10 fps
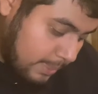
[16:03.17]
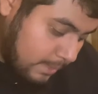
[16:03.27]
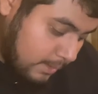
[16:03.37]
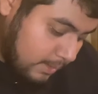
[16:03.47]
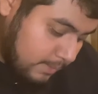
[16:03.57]

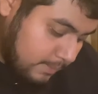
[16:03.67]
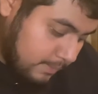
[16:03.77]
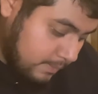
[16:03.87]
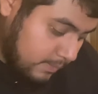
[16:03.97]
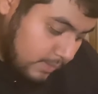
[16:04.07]
Okay.
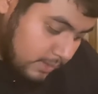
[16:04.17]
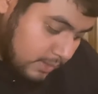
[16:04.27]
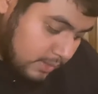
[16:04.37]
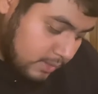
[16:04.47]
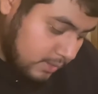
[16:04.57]

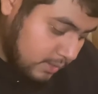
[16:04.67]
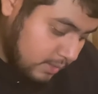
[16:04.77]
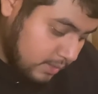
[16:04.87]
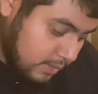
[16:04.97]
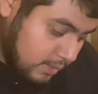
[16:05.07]
This does
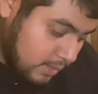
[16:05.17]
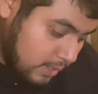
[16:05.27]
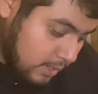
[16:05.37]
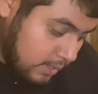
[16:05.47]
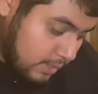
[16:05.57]
nothing.
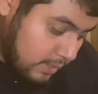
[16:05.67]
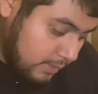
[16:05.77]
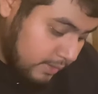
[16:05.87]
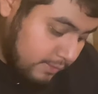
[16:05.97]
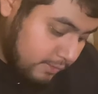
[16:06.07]

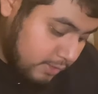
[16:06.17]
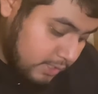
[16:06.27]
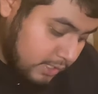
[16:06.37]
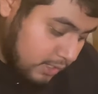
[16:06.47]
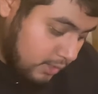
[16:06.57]
I've
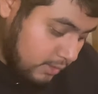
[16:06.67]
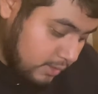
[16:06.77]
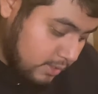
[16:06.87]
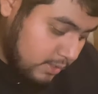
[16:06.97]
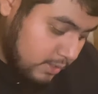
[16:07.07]
inverted the
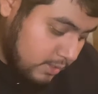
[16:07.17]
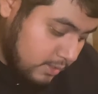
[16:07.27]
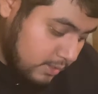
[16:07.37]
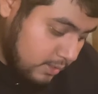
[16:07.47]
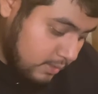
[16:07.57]
colors.
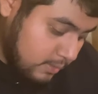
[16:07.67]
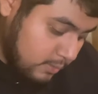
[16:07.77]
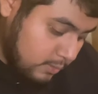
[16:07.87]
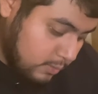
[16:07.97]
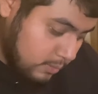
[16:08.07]

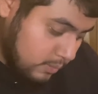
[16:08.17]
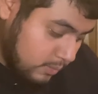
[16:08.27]
Ooh.